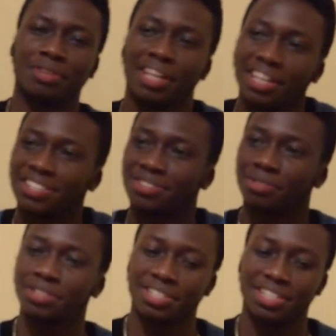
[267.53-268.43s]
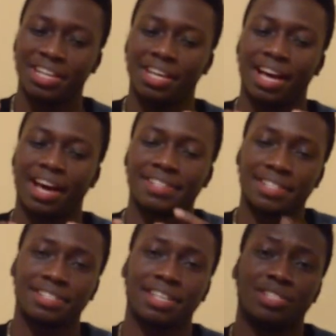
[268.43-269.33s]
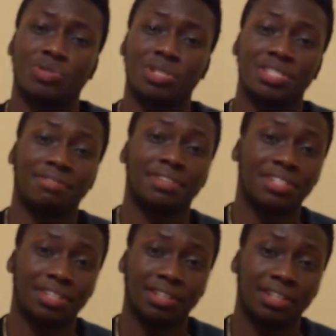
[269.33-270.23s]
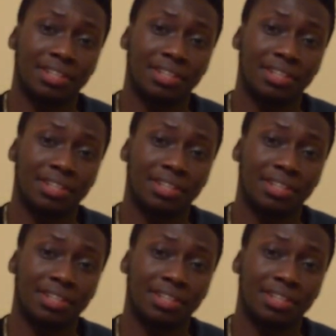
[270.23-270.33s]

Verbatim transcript: Like it's not, as I say, it's 2017.